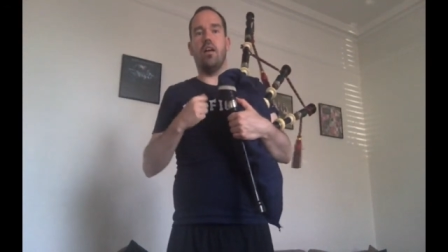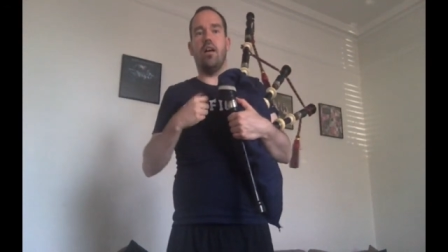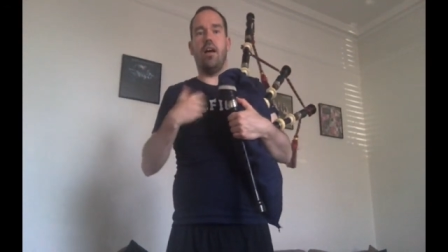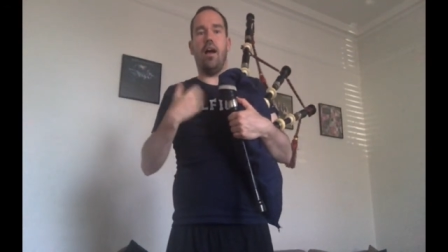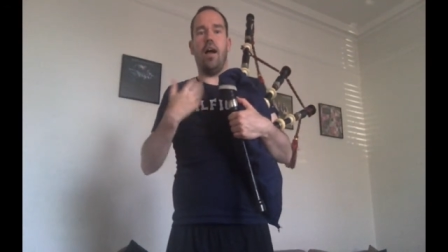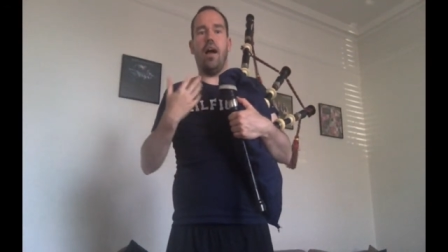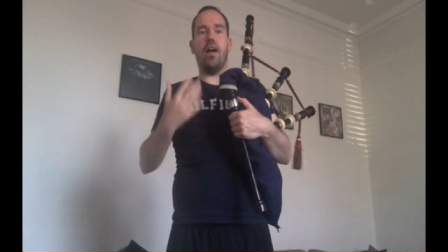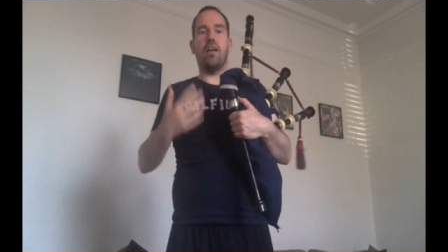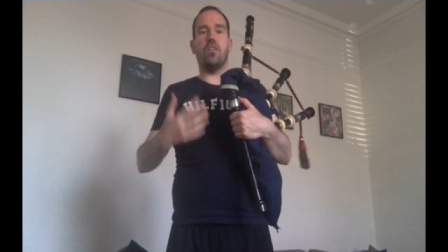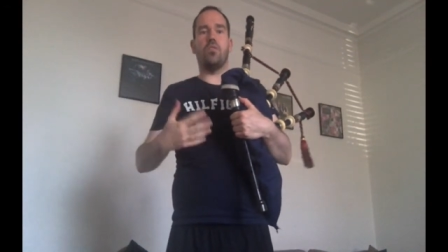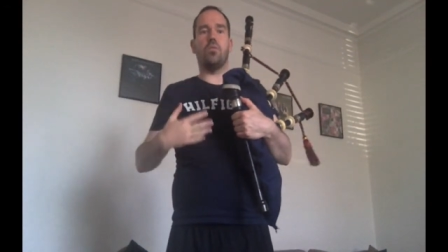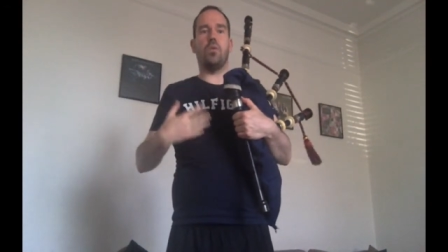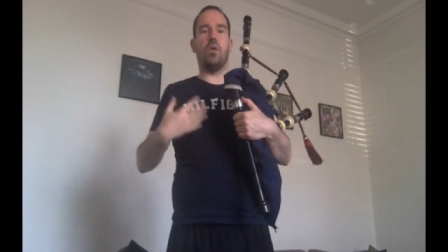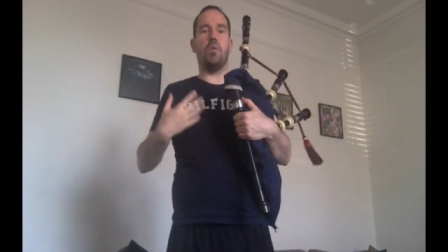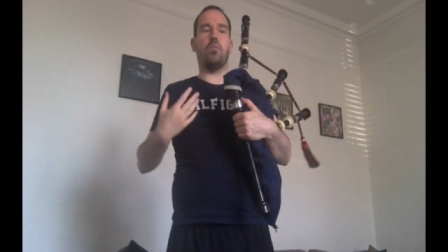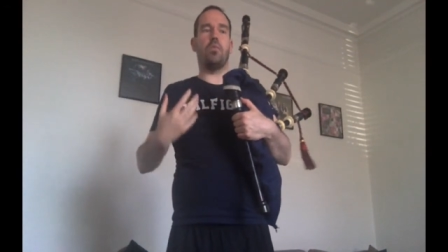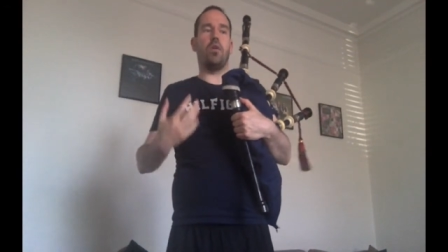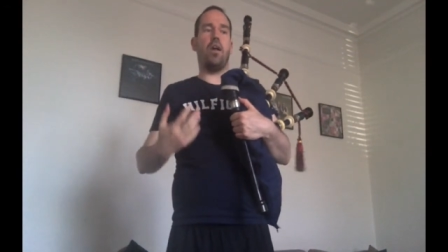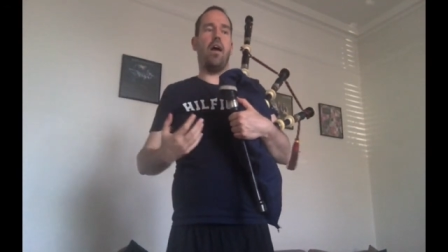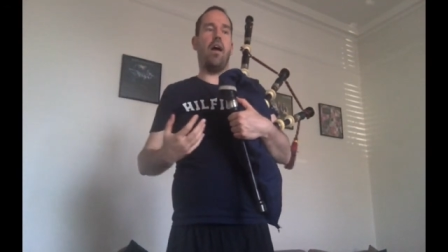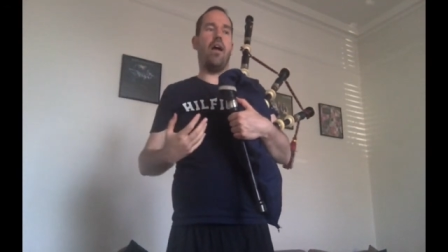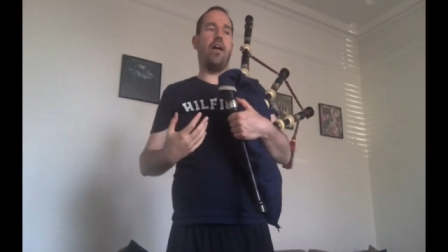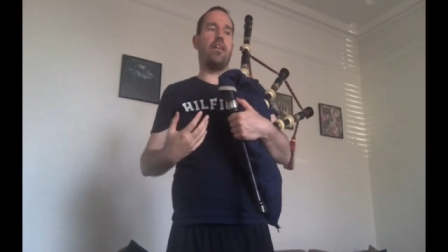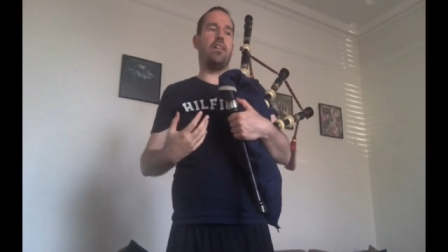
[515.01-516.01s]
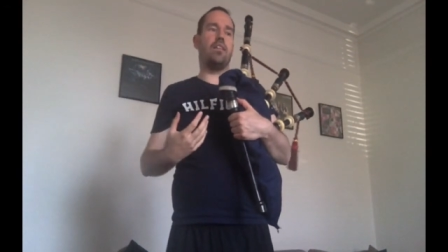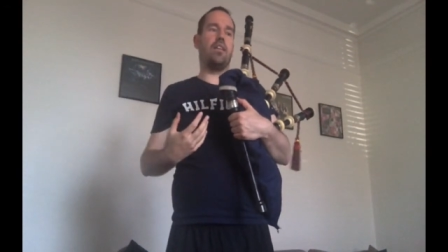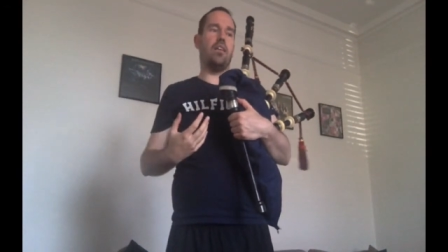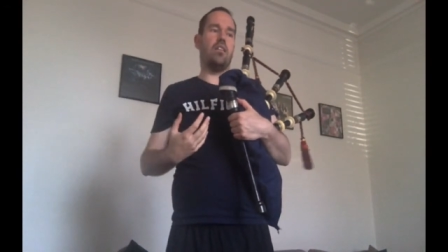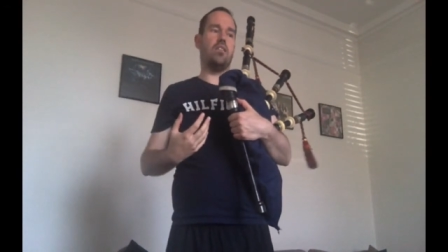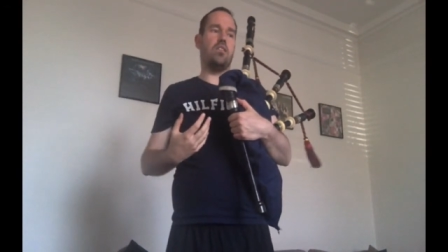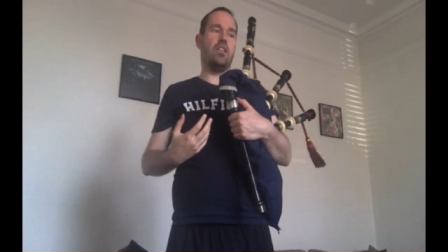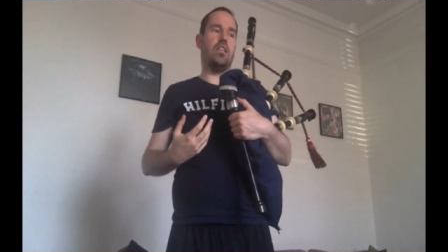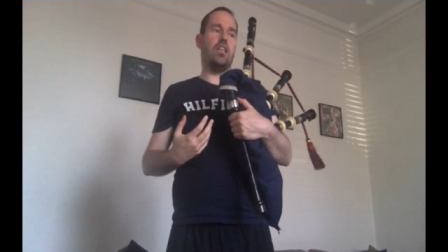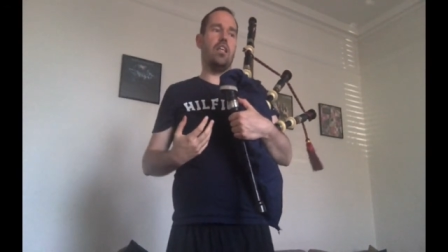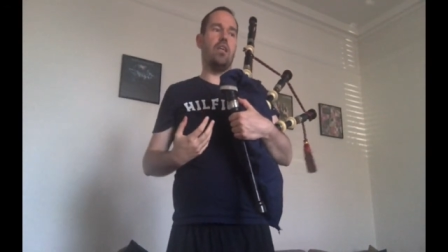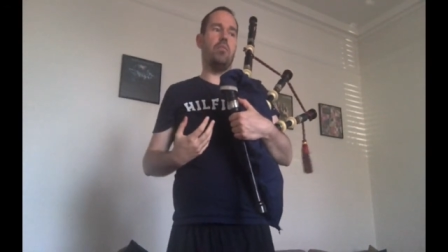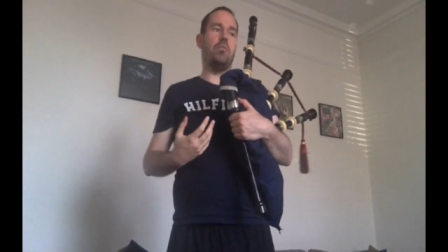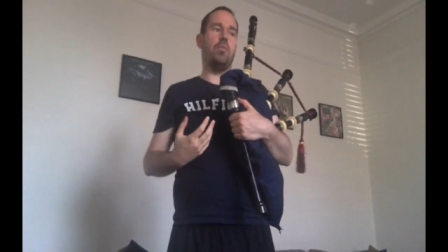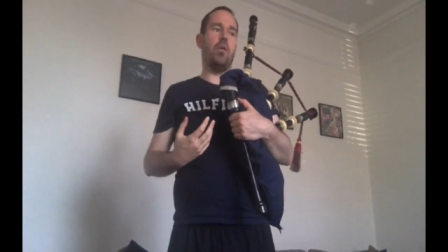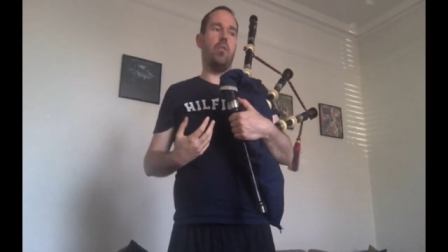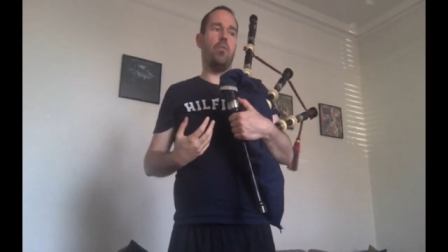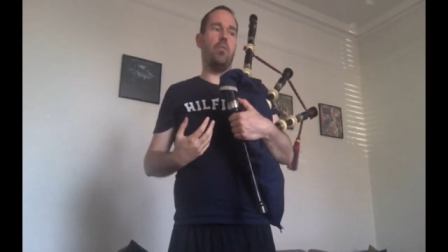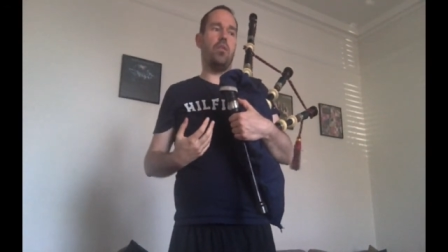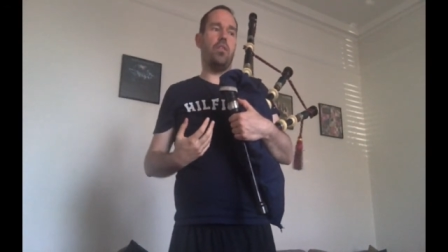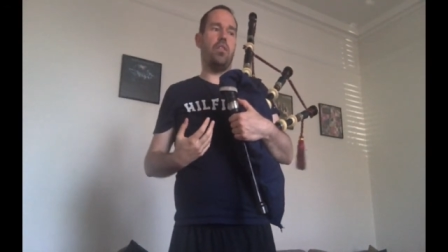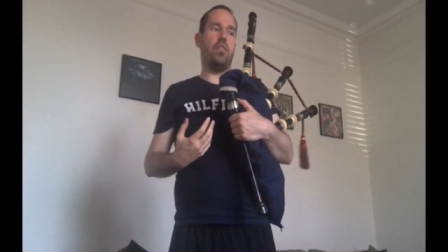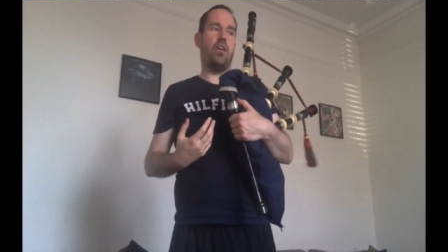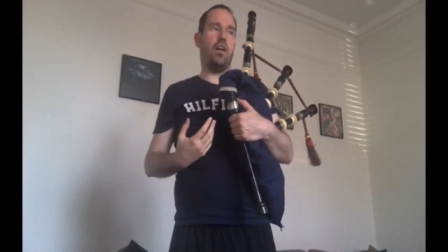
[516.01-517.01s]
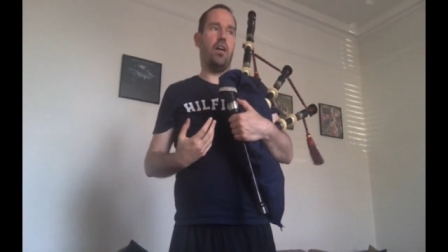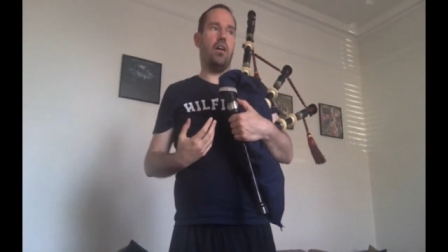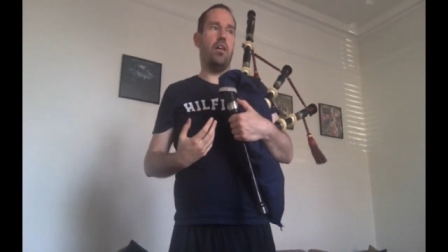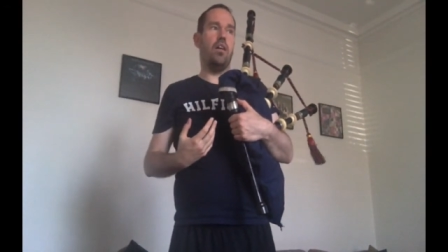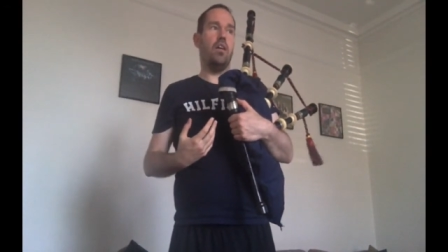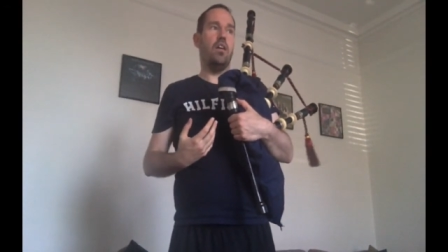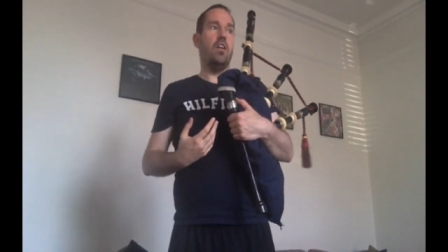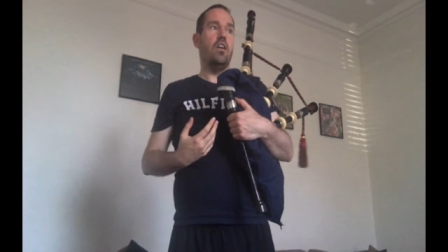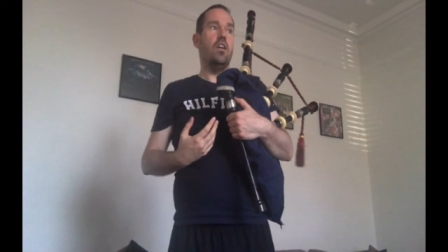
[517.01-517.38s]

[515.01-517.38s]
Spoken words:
as we practice to keep up with that.